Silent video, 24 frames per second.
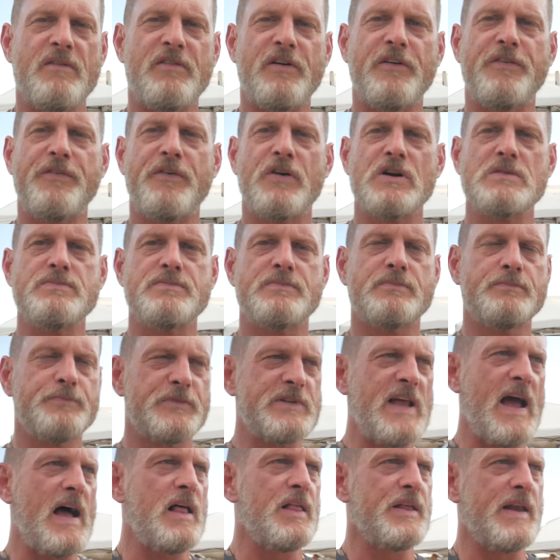have our first
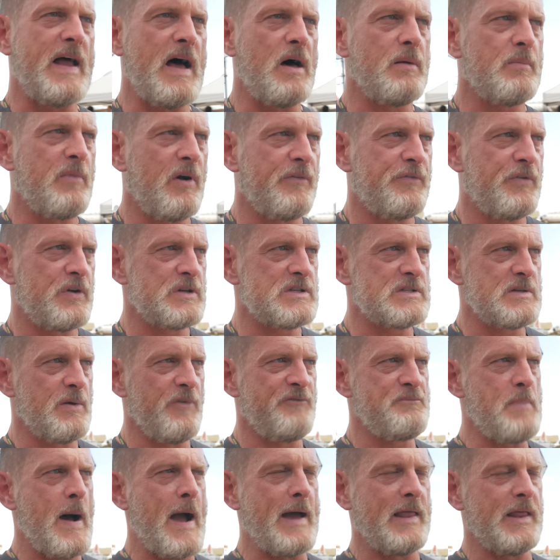talent out, our first
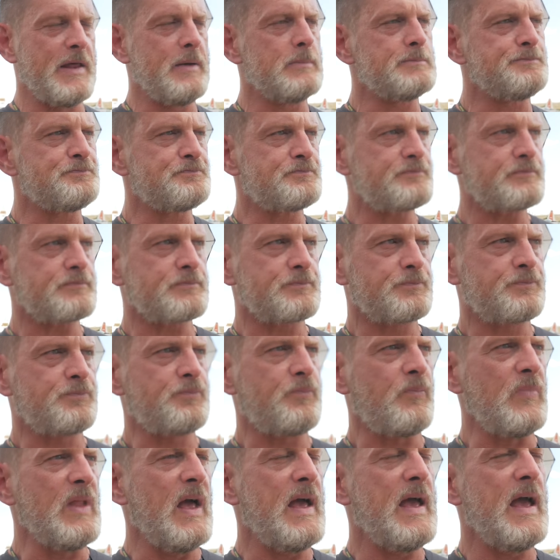pilot.
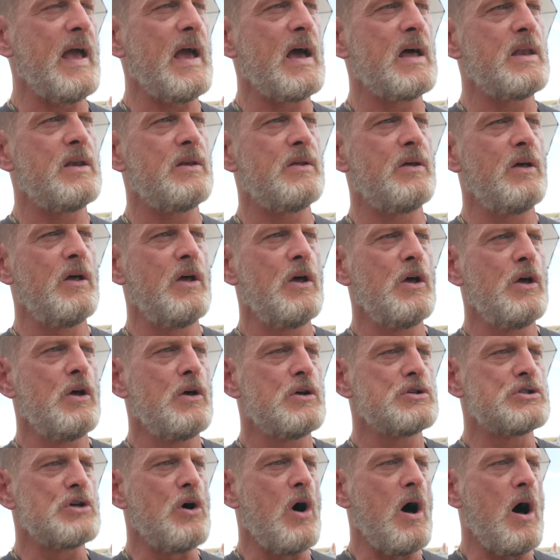And
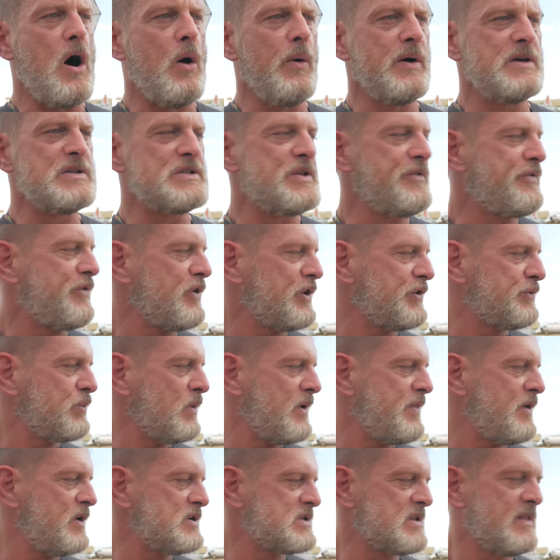so always the first
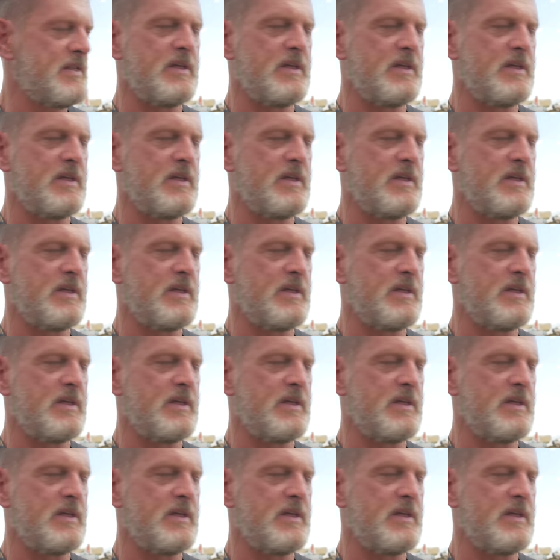one, there's